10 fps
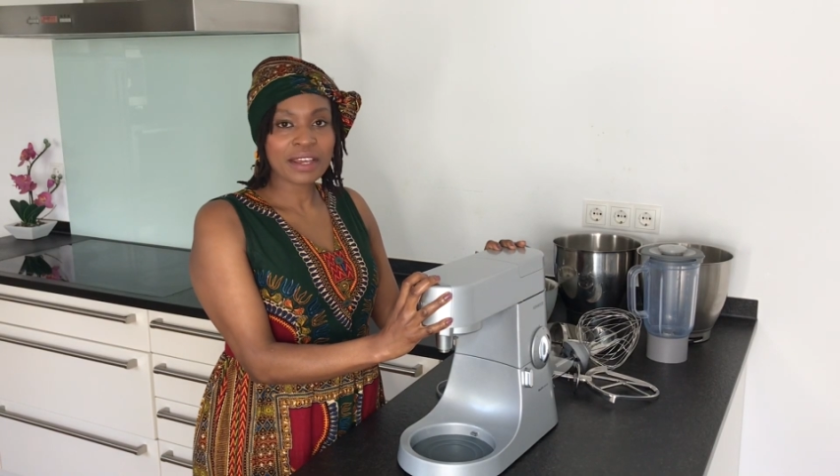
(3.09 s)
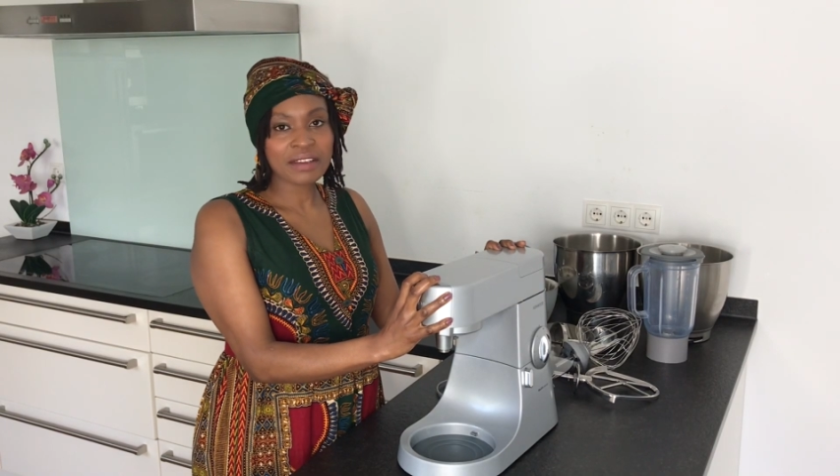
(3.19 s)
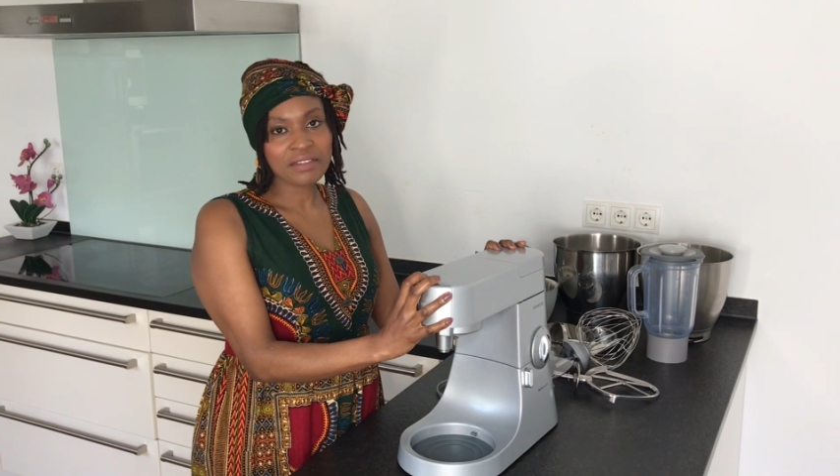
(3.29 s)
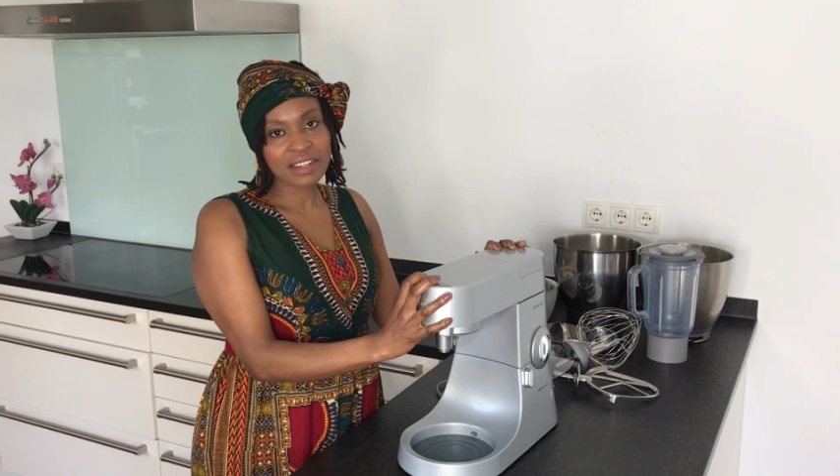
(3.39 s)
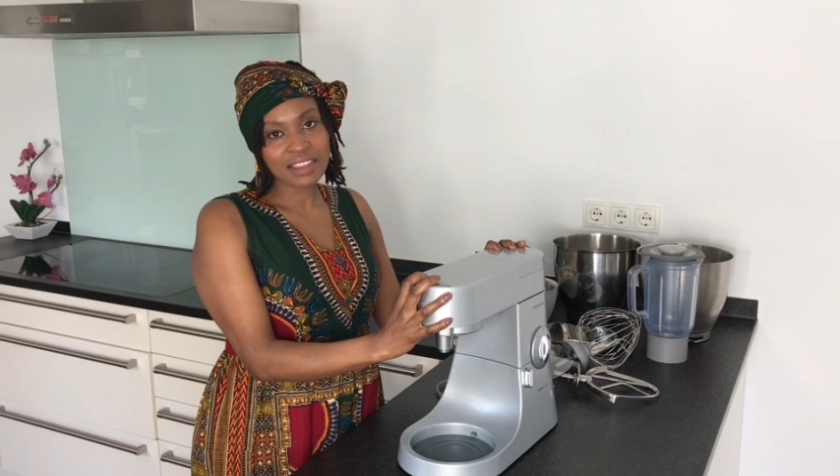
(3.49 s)

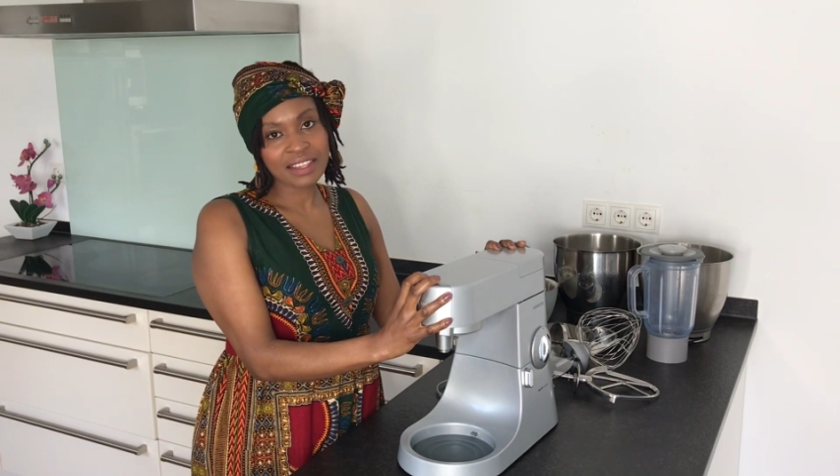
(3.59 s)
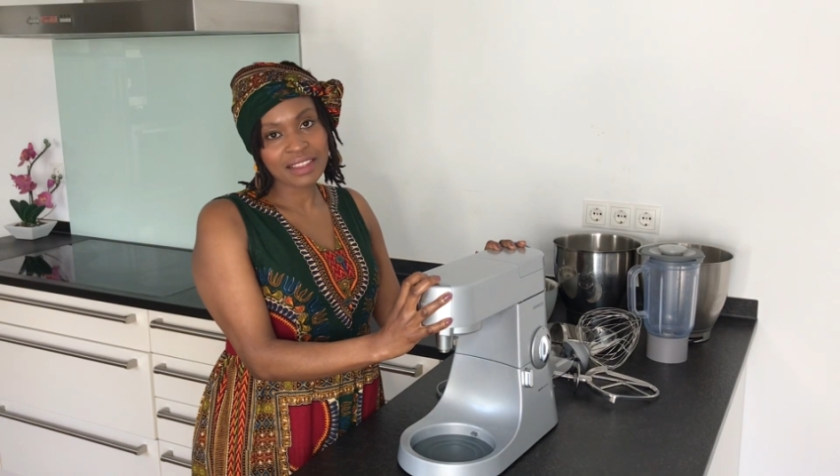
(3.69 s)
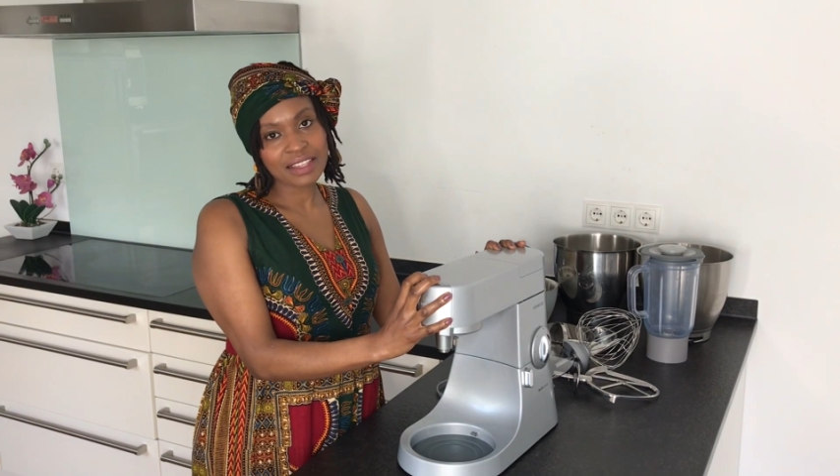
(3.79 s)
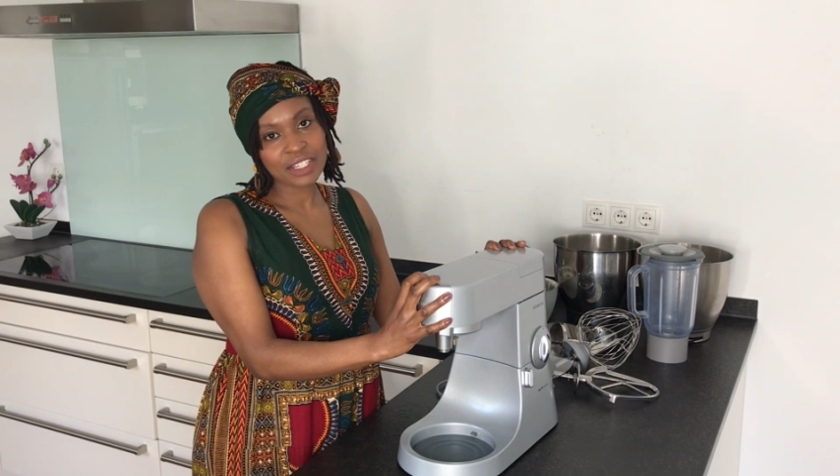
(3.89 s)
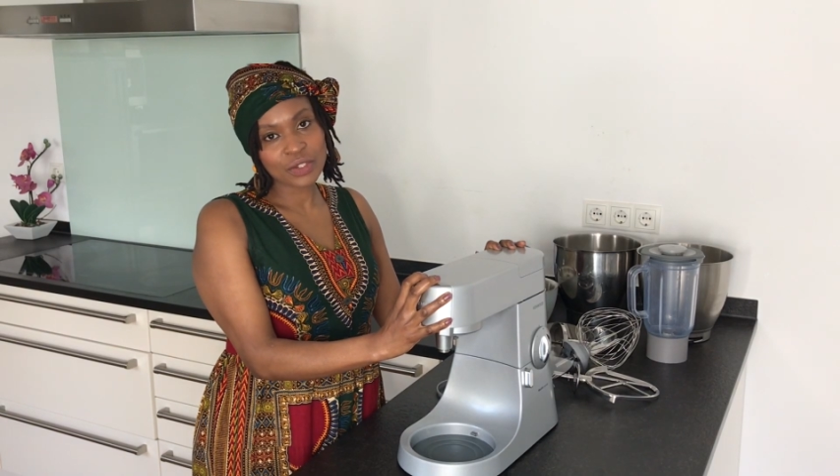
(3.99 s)
everything
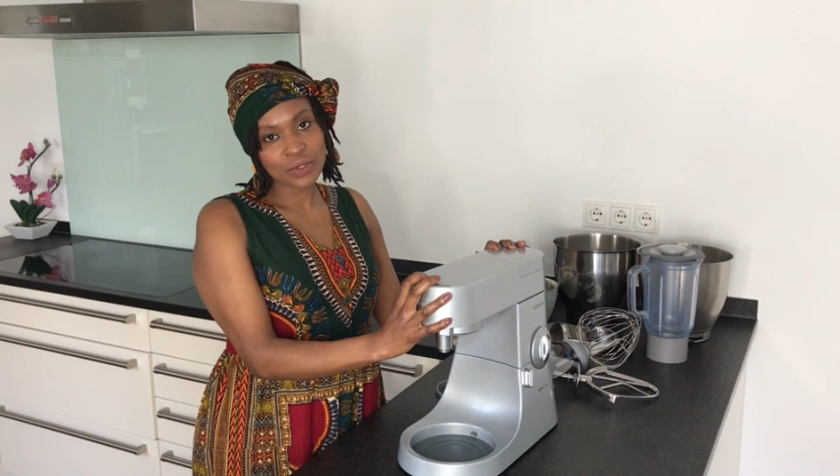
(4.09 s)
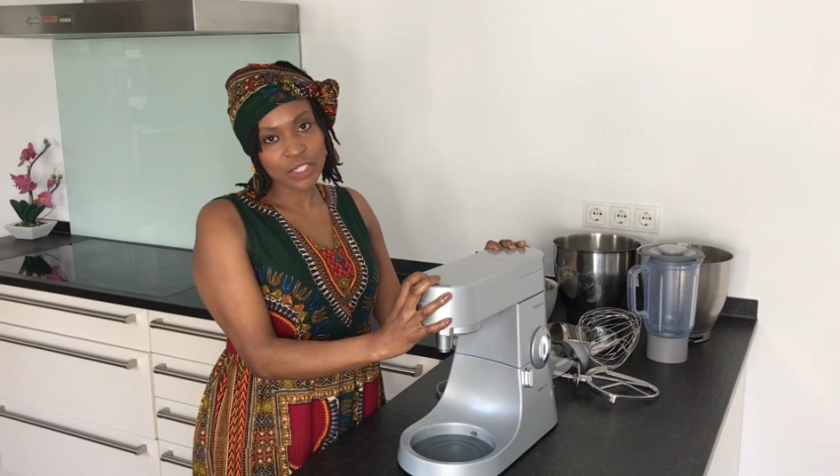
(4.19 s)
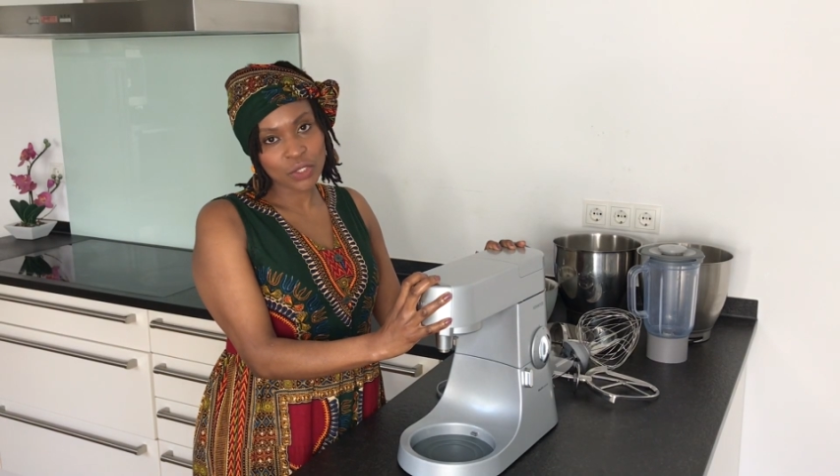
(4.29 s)
that you need